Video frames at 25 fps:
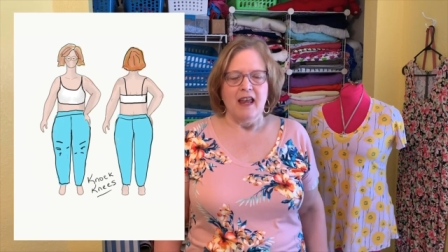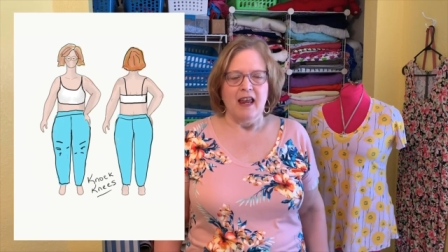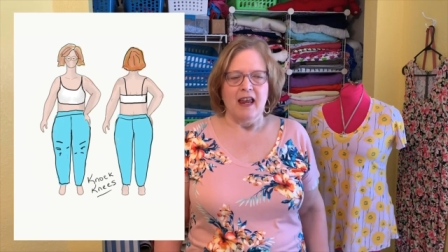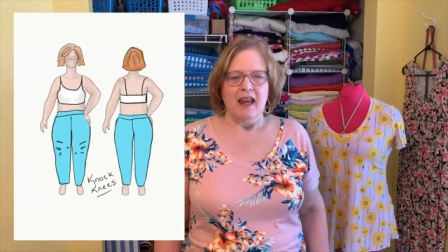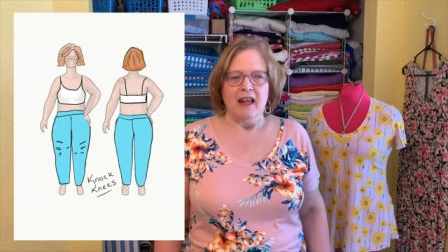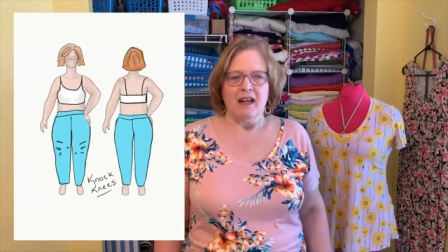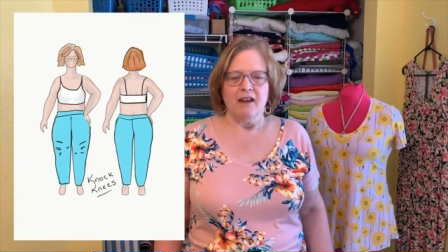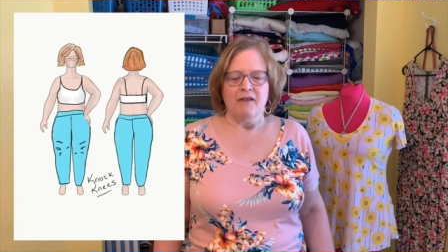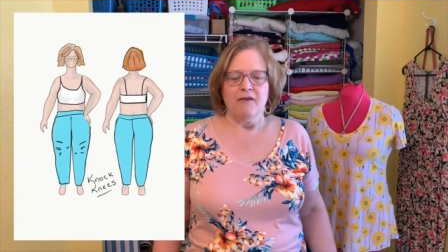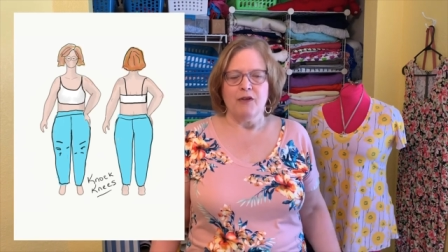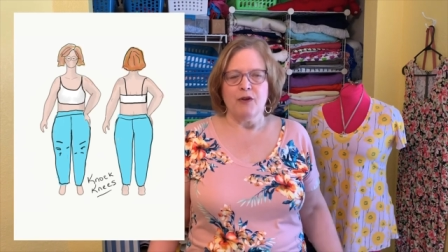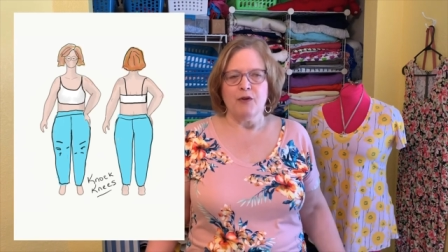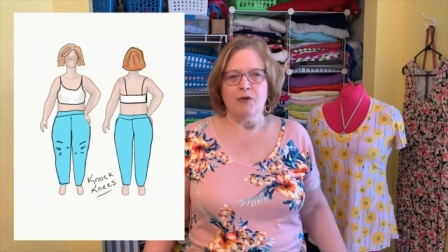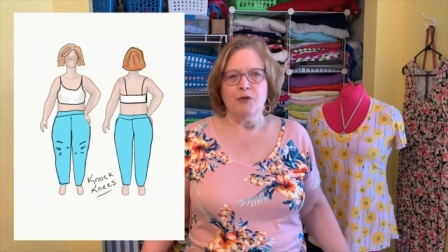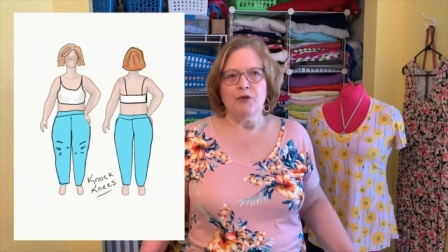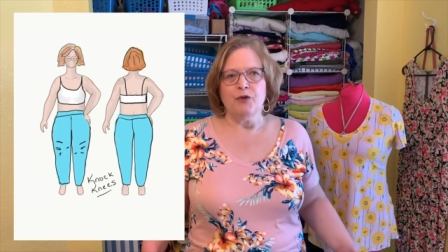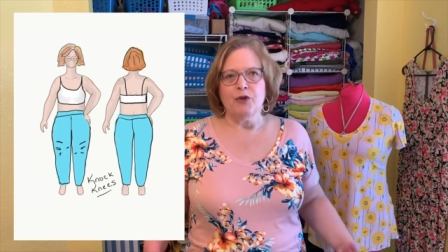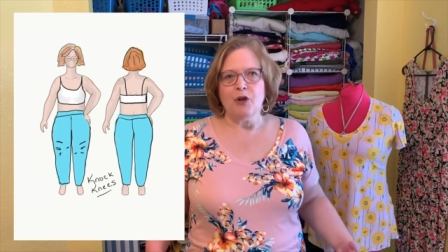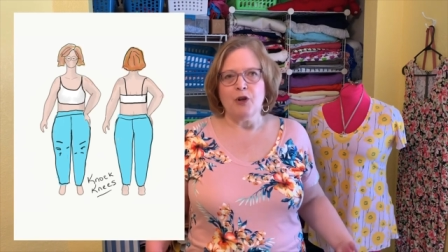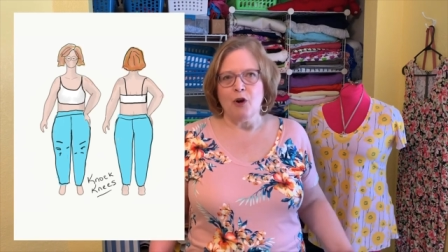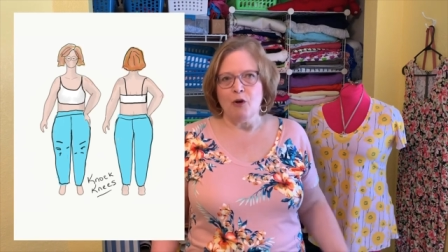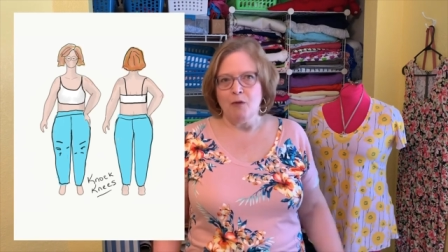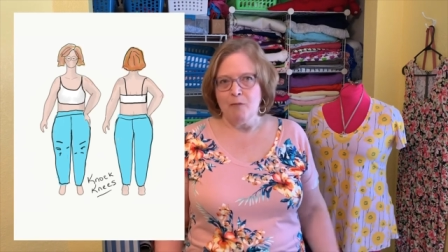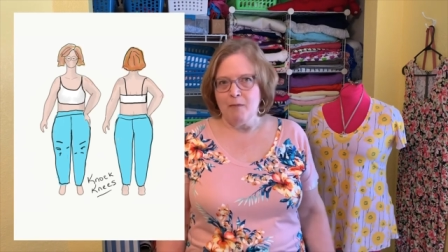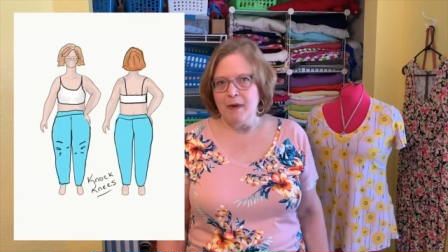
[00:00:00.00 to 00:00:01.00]
And if you
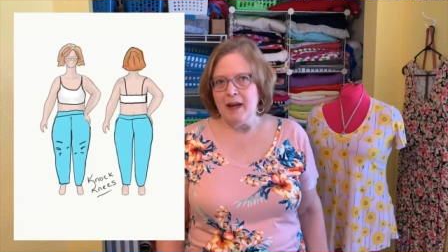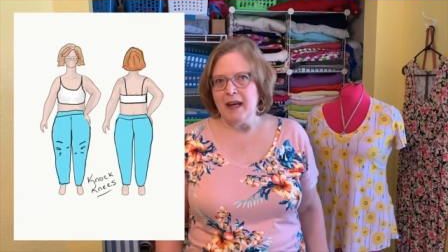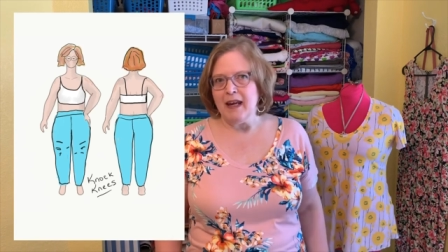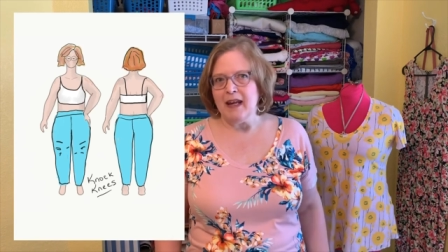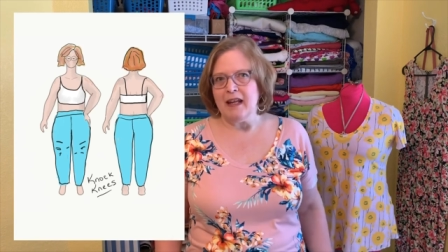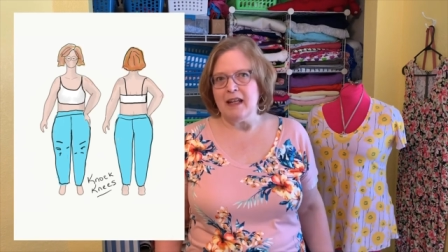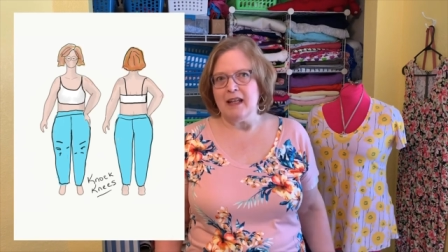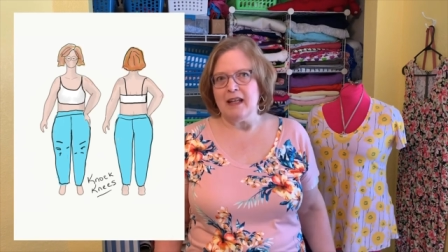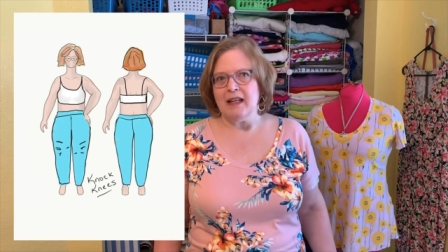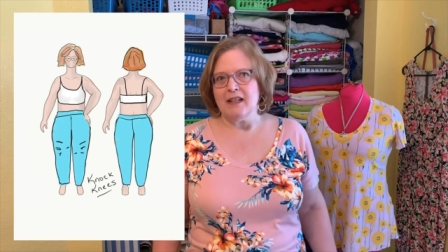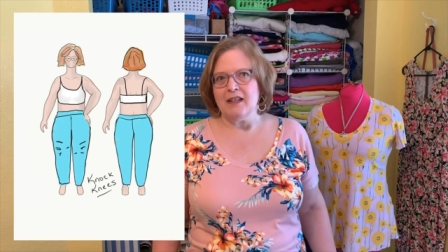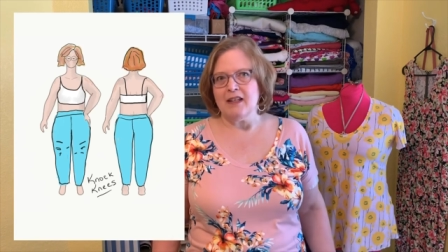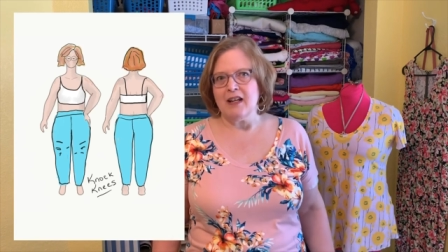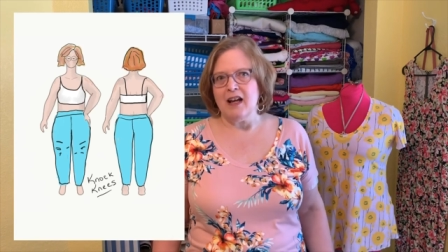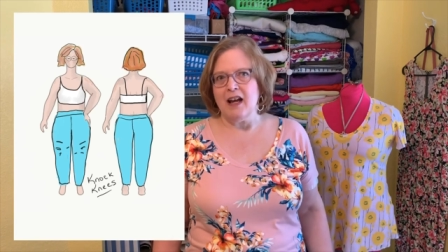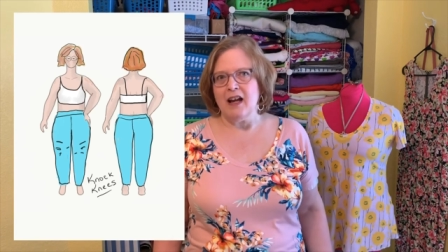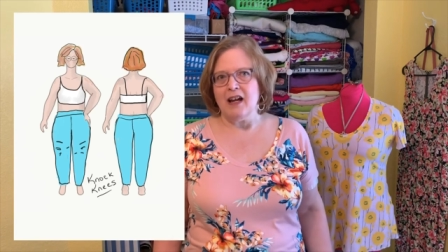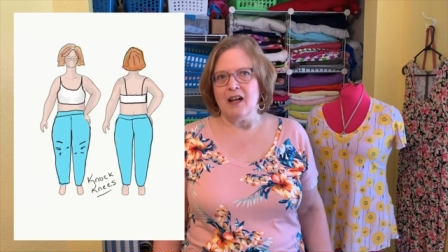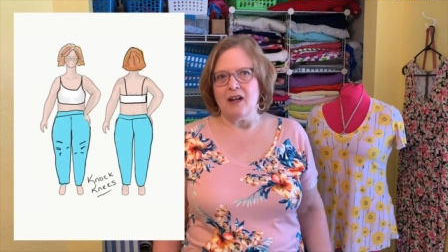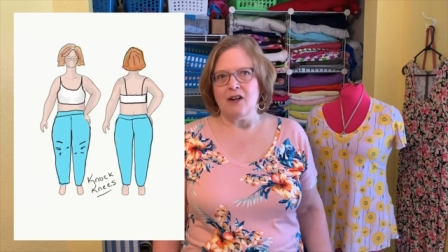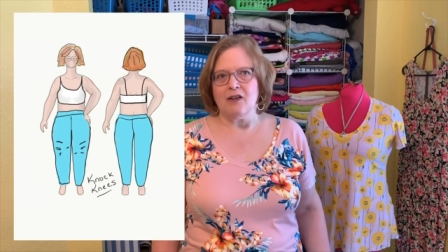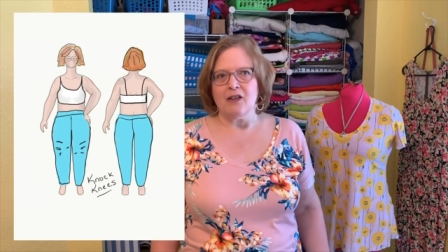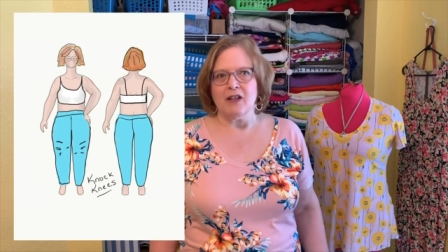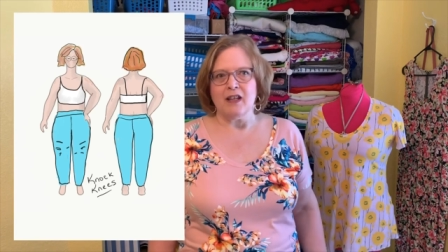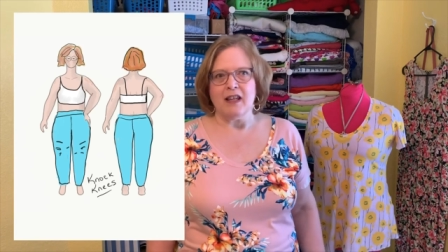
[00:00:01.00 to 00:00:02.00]
don't make an
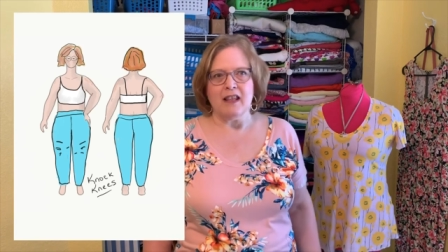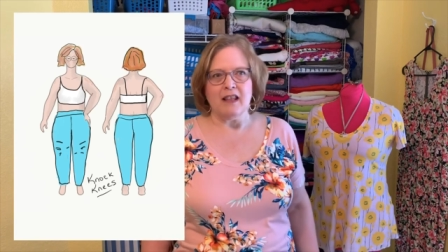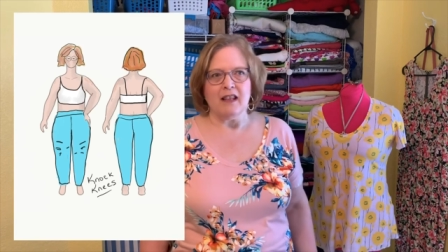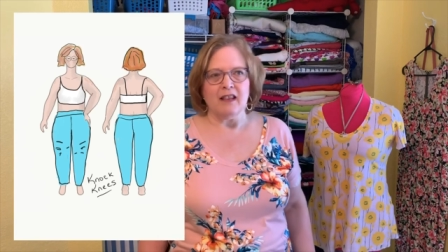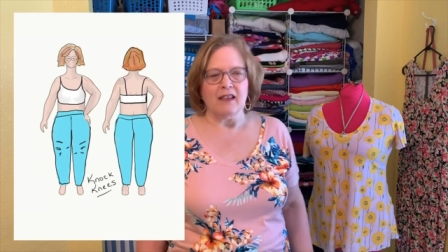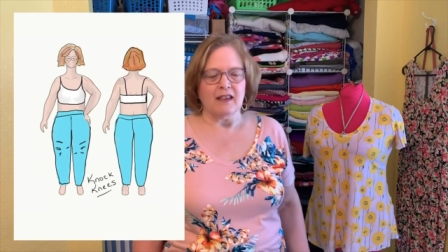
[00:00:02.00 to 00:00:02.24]
entirely